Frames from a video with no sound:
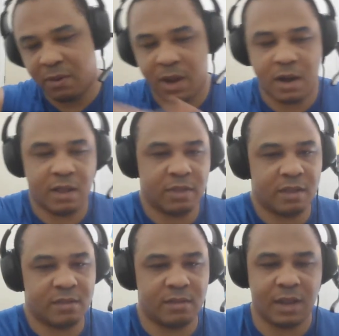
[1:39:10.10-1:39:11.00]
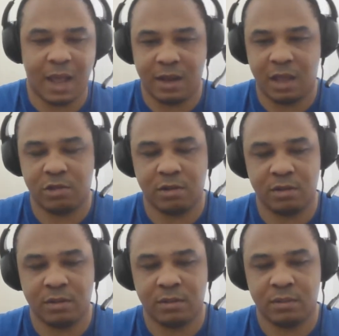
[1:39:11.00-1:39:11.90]
around and things to that nature.
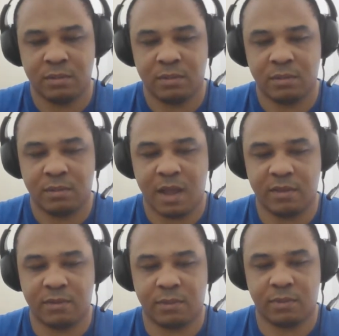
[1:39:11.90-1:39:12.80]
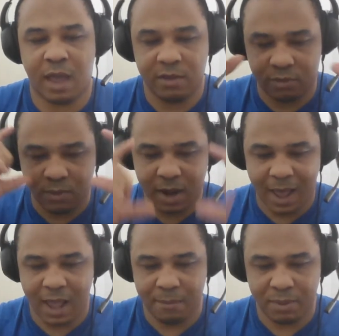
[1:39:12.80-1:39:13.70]
That's what
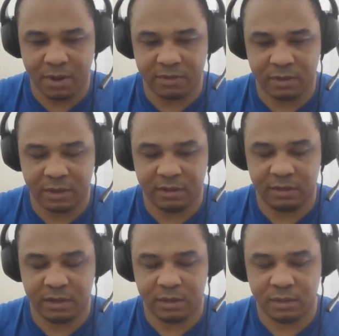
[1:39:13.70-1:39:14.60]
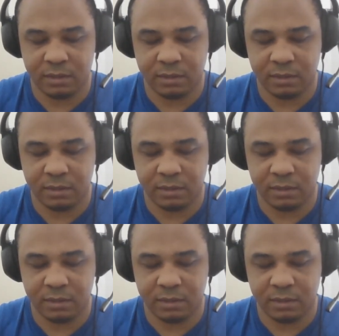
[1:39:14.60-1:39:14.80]
I'm personally seeing.